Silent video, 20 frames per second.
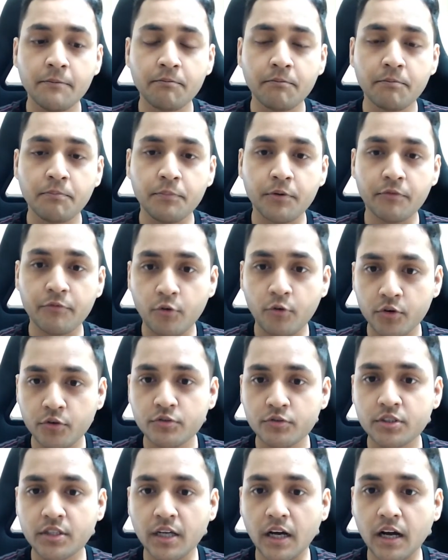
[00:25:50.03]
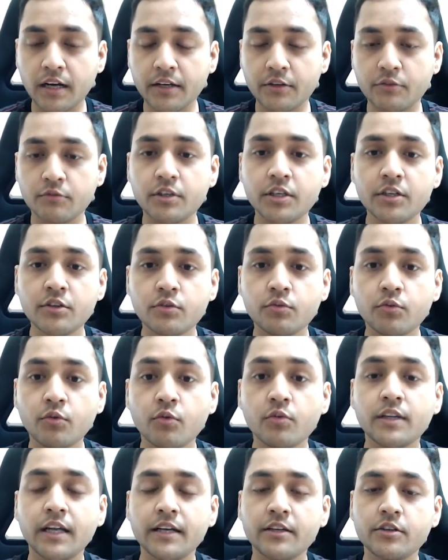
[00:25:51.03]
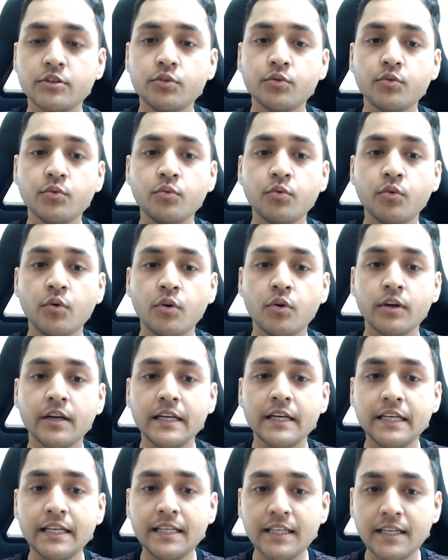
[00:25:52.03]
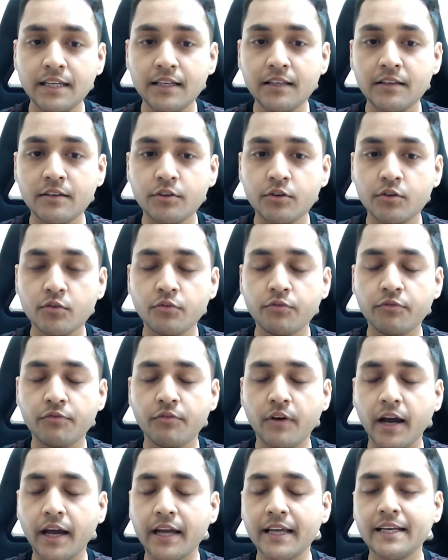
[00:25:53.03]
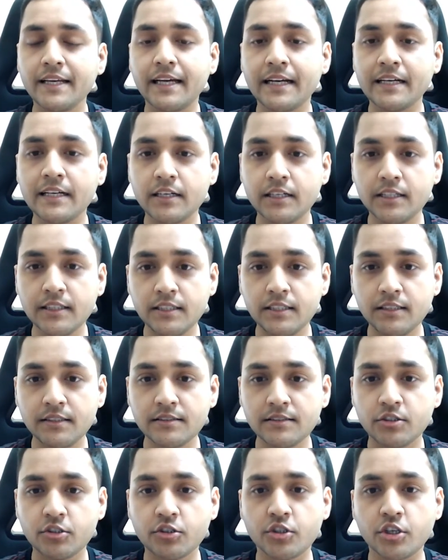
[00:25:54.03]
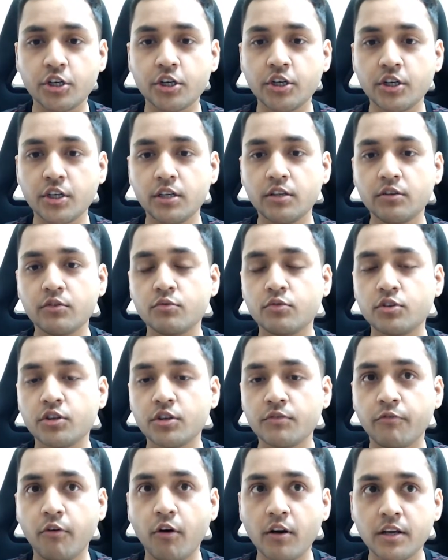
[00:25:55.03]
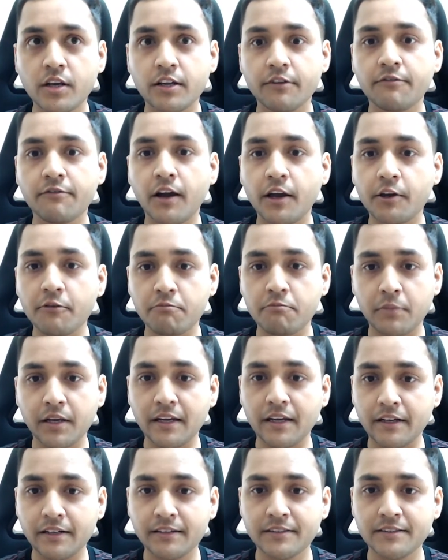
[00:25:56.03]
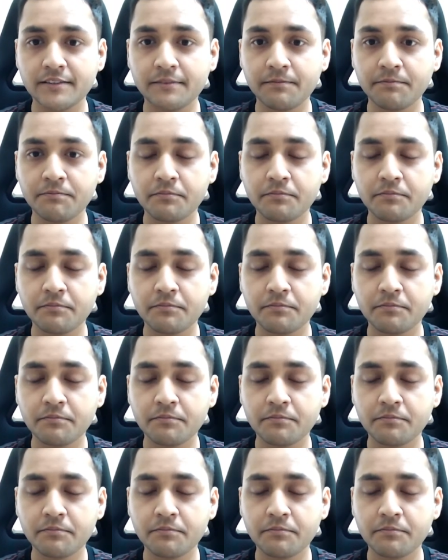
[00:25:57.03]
before you start, you need to know that you need to find at least 30 to 45 minutes,